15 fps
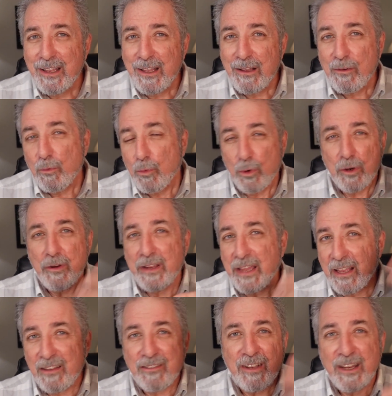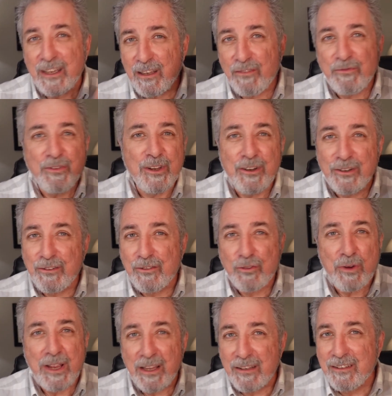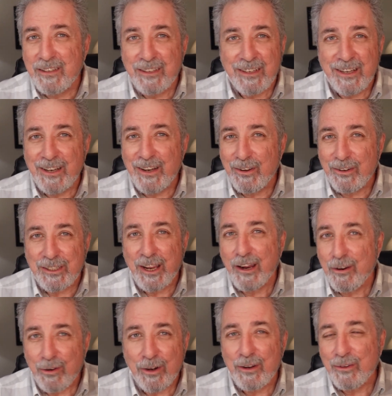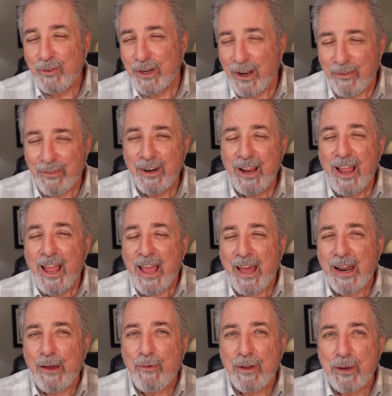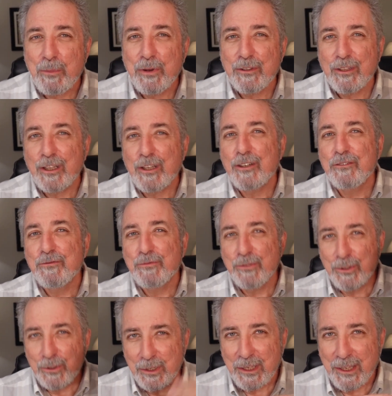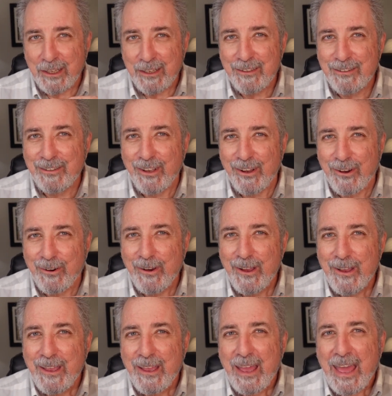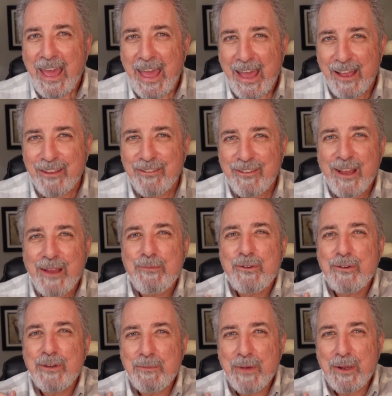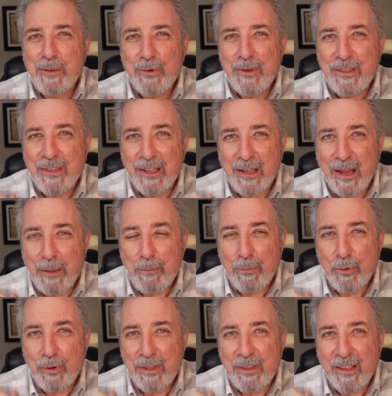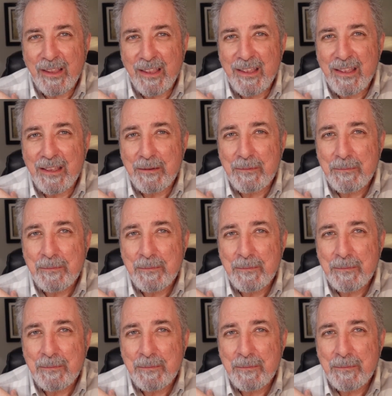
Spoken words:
worry, anxiety, fear, dread, terror, whatever. And I want to put the good fruit in. So as I'm doing my breathing, I'm breathing in